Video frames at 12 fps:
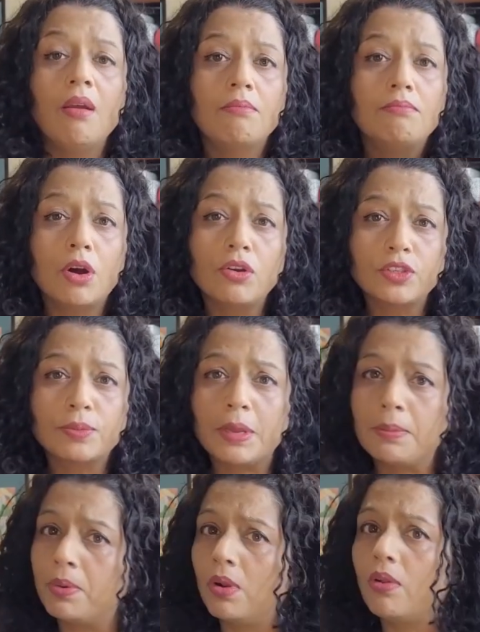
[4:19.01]
Most
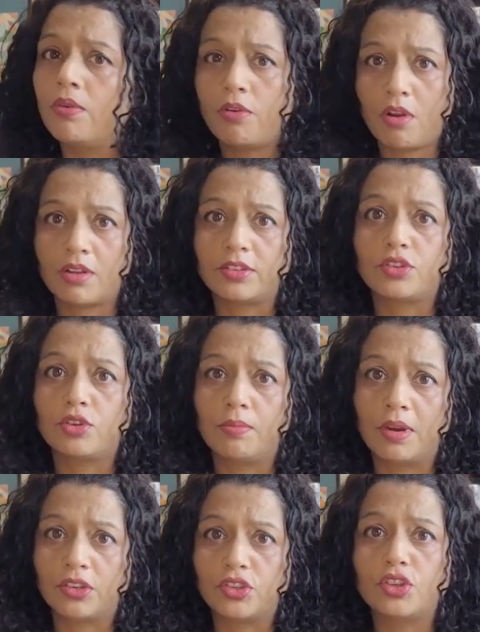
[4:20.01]
people, not so
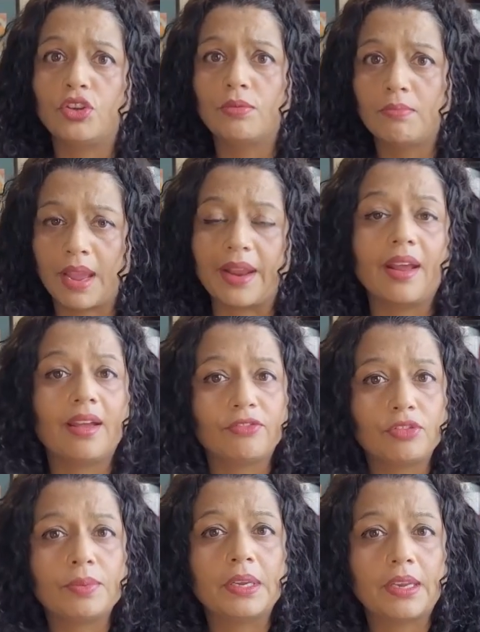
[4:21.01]
much. So you might have
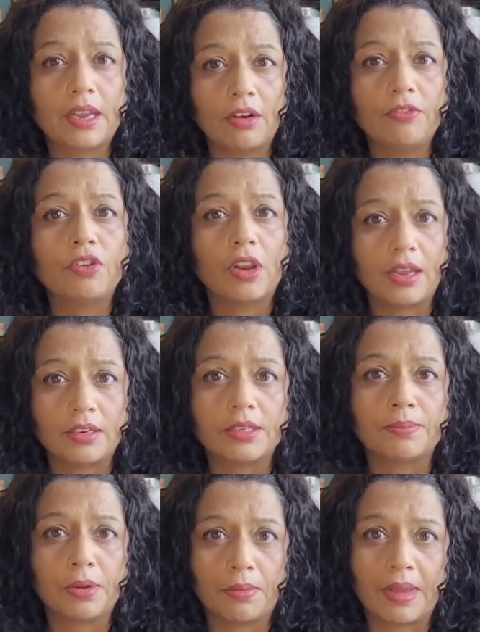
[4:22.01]
to be careful and
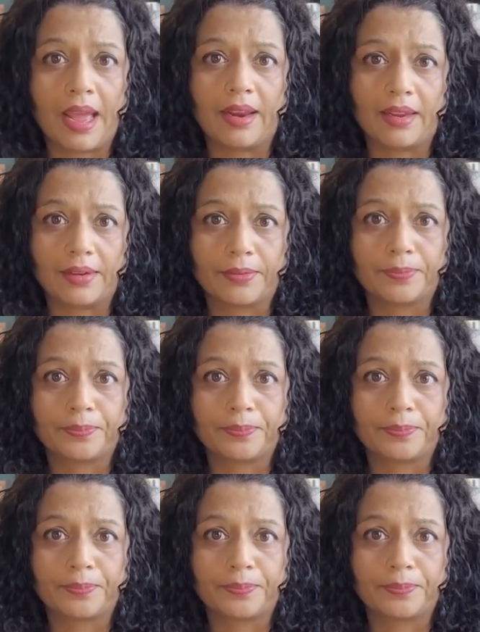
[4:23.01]
diplomatic.